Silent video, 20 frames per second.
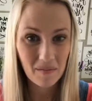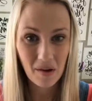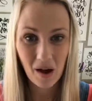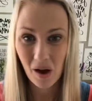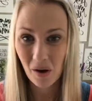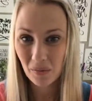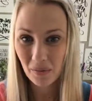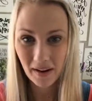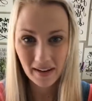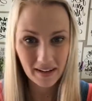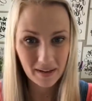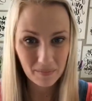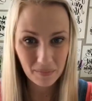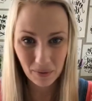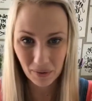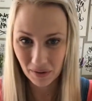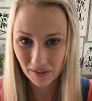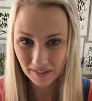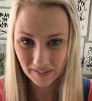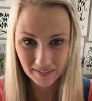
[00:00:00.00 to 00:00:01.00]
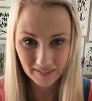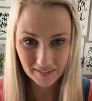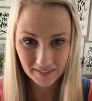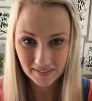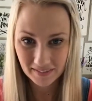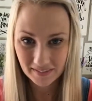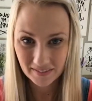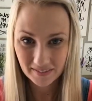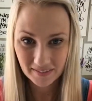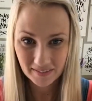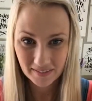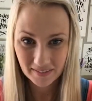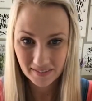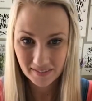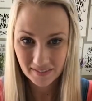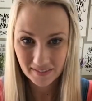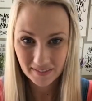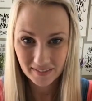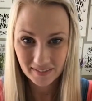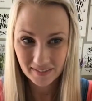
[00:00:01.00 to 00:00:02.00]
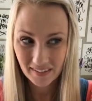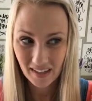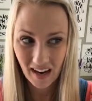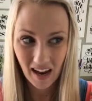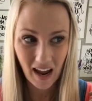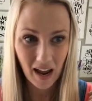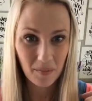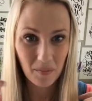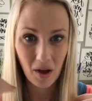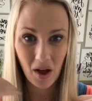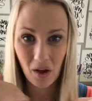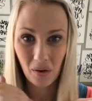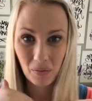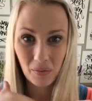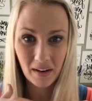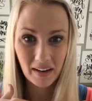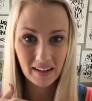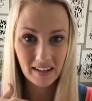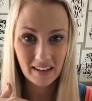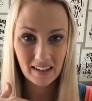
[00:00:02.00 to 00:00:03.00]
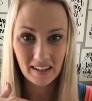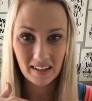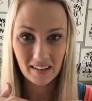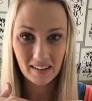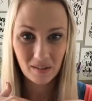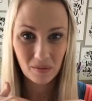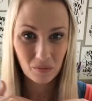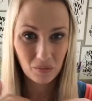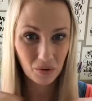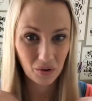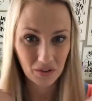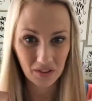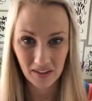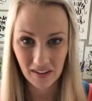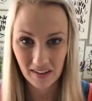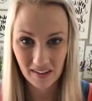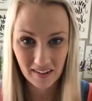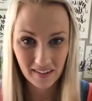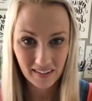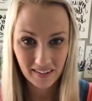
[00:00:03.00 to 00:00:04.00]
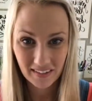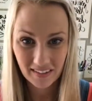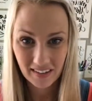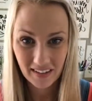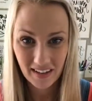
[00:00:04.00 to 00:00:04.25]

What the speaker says: I'm already important. I'm already worthy.